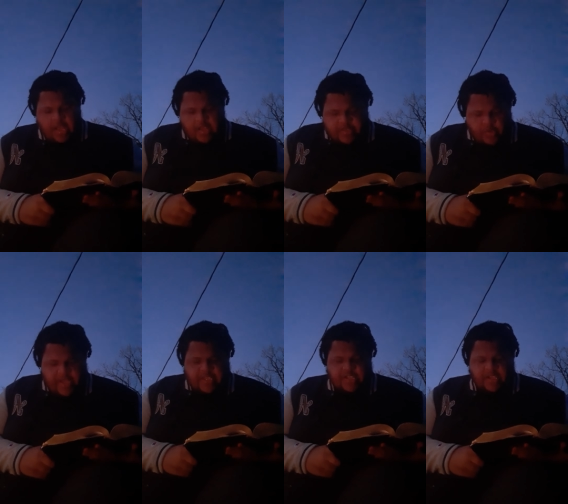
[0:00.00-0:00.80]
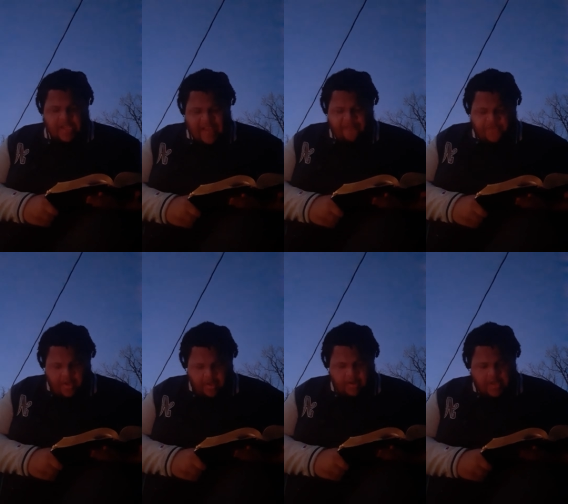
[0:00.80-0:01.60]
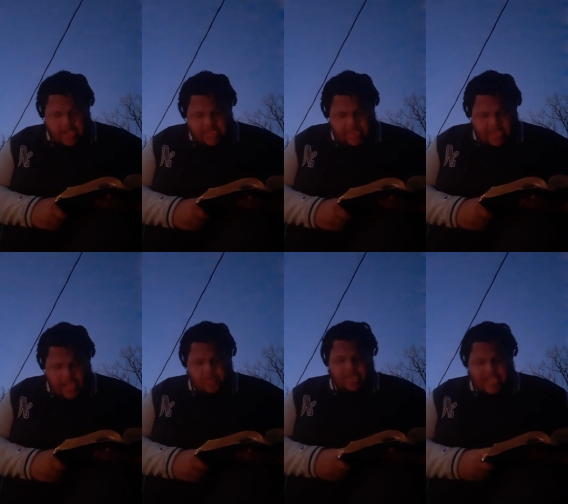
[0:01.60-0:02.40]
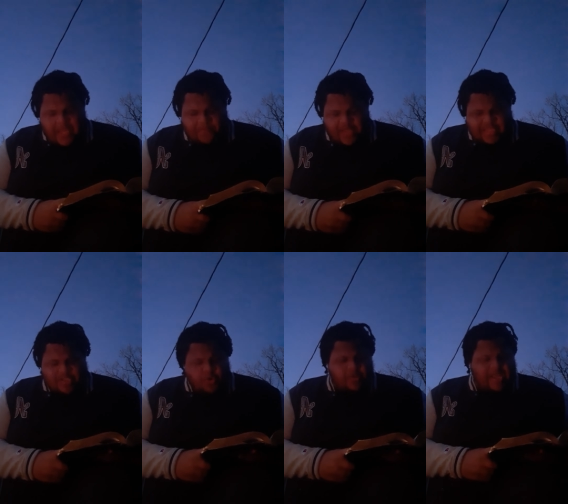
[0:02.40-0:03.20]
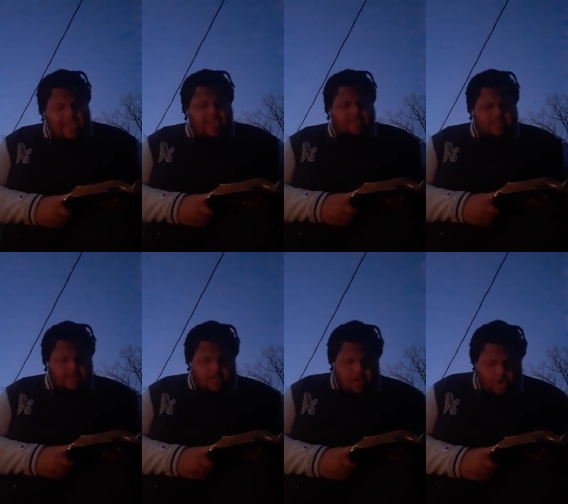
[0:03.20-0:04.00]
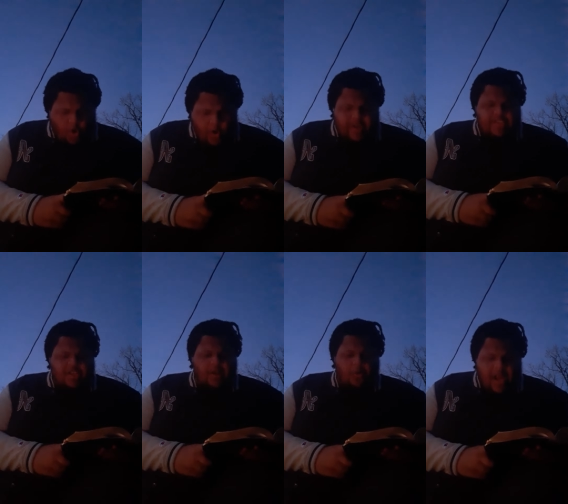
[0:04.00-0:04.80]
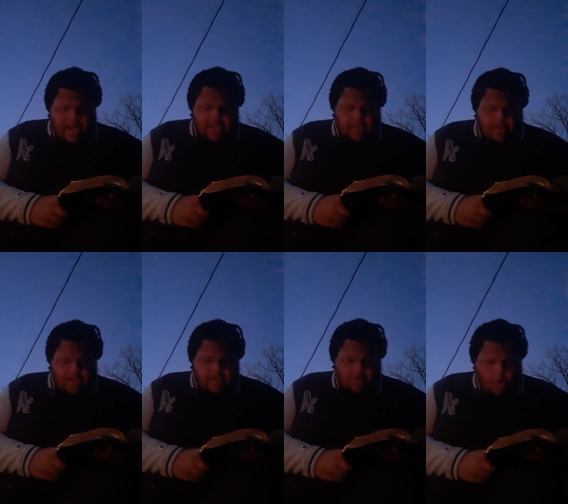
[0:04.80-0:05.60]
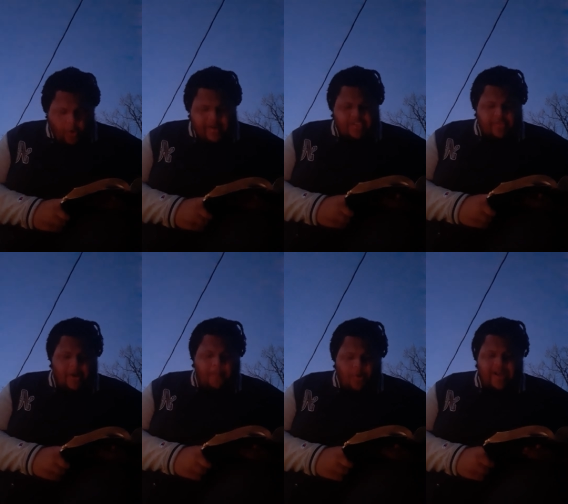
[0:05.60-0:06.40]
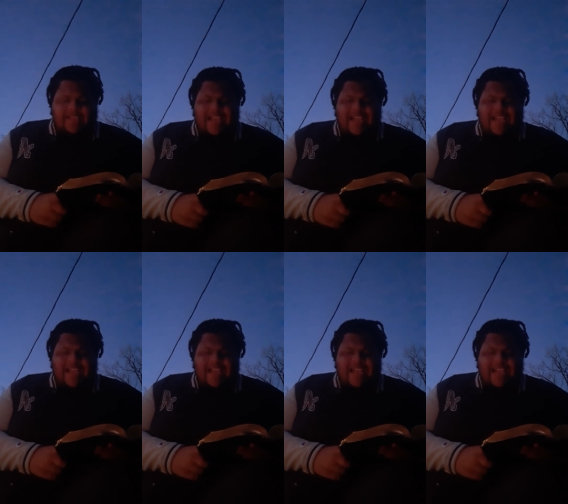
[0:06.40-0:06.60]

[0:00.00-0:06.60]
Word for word: so as it should not fall, that they would keep these two days, according to their writing, and according to their appointed